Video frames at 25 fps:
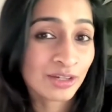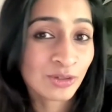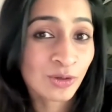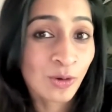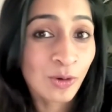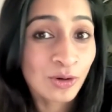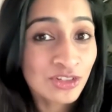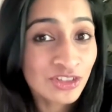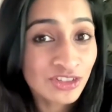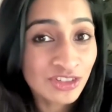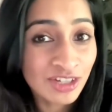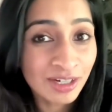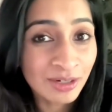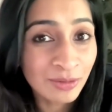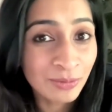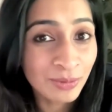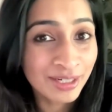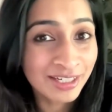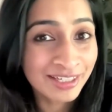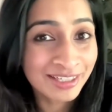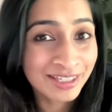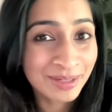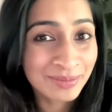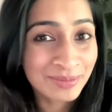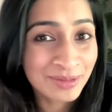you're stuck
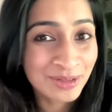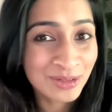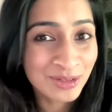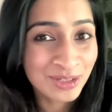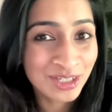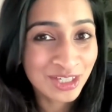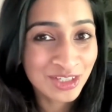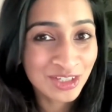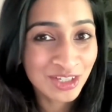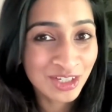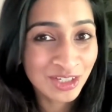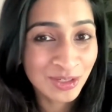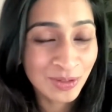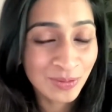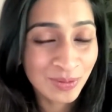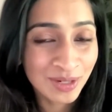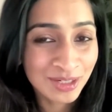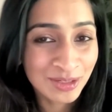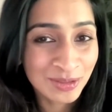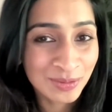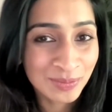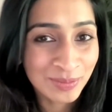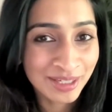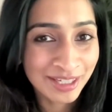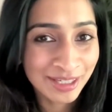when it comes to teaching yoga
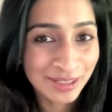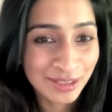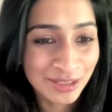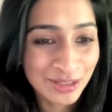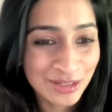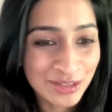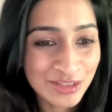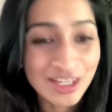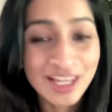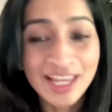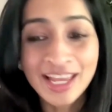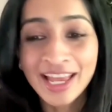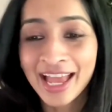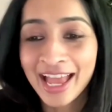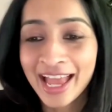to beginners